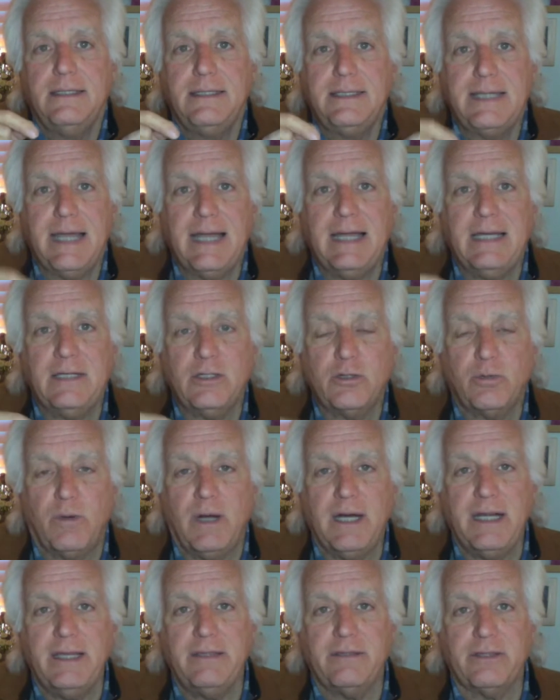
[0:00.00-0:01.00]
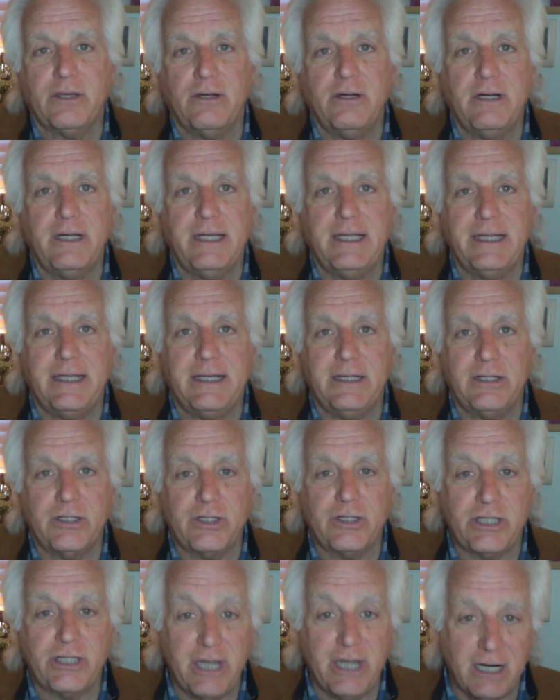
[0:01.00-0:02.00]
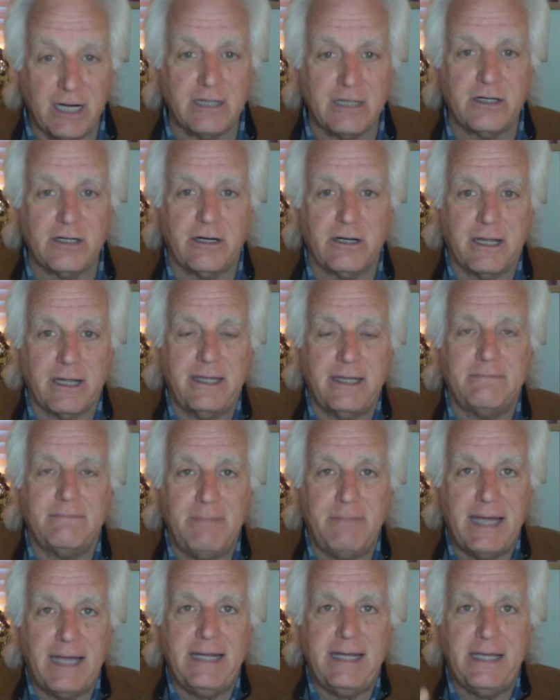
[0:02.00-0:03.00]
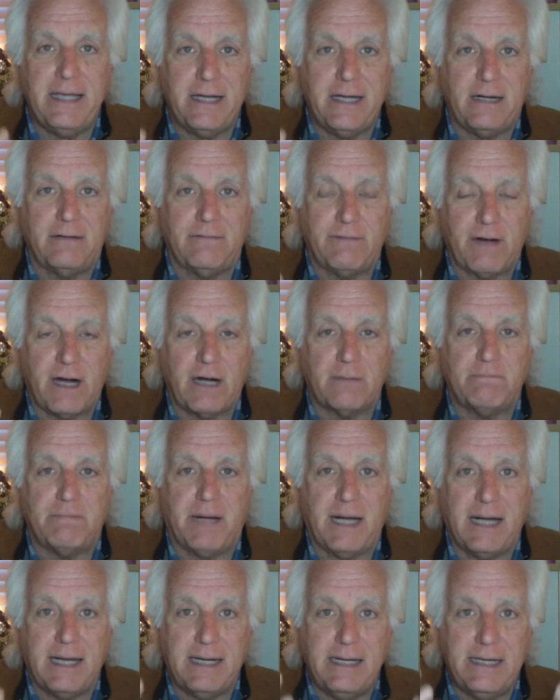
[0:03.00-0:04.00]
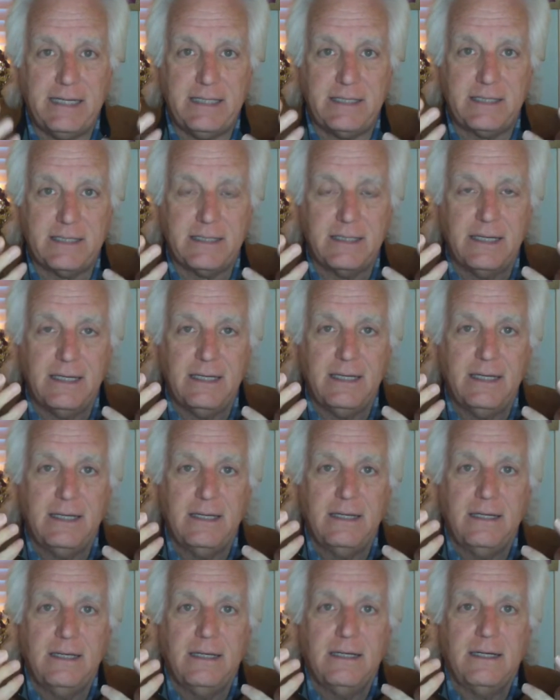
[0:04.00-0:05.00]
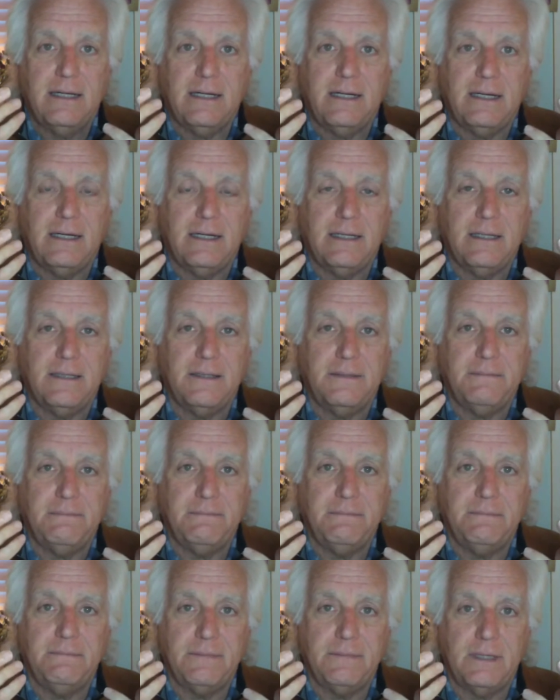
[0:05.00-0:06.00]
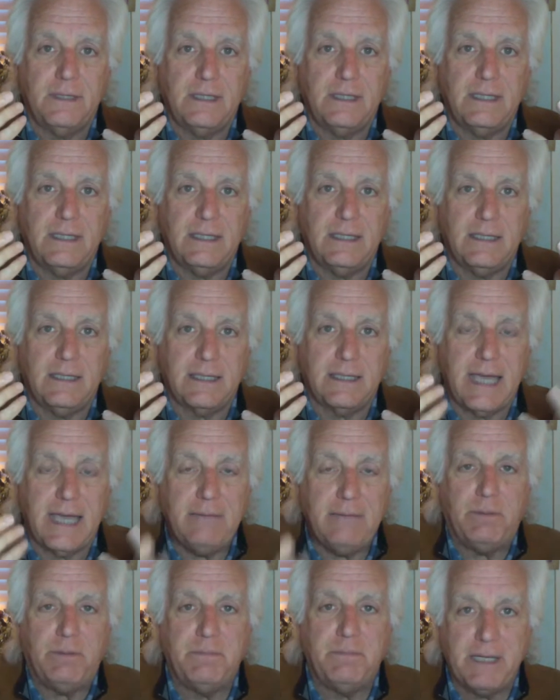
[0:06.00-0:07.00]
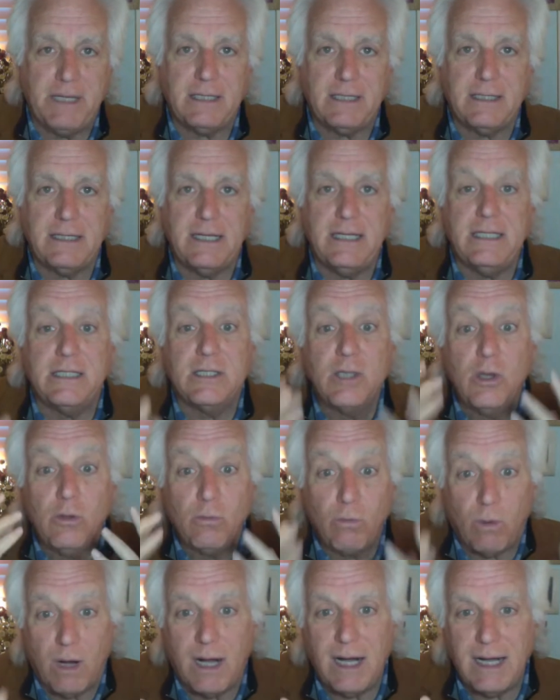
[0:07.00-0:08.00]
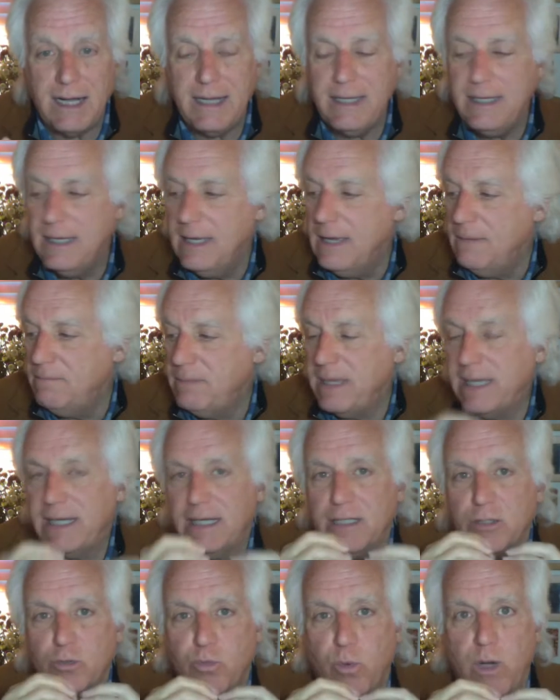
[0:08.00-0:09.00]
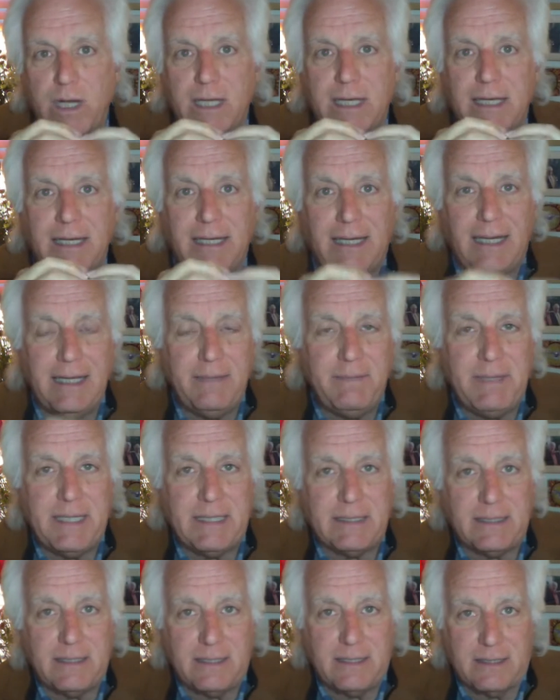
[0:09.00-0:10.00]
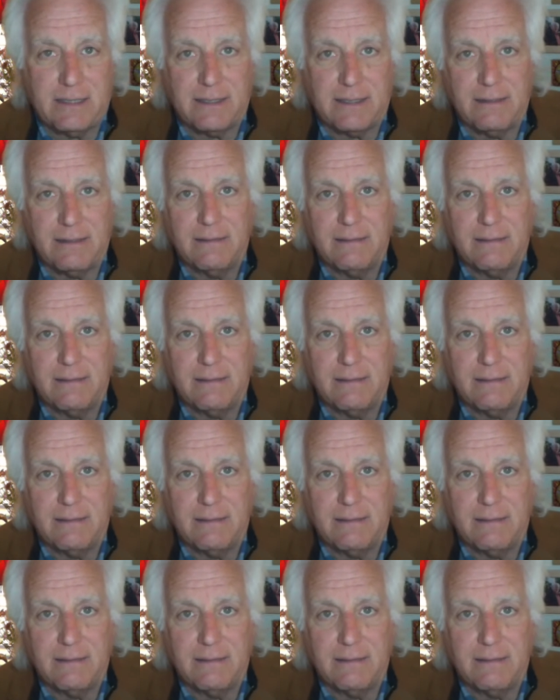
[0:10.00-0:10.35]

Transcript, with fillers: 10, 20, 30 years younger in many of our body's um, uh, capabilities. Why? Because what limits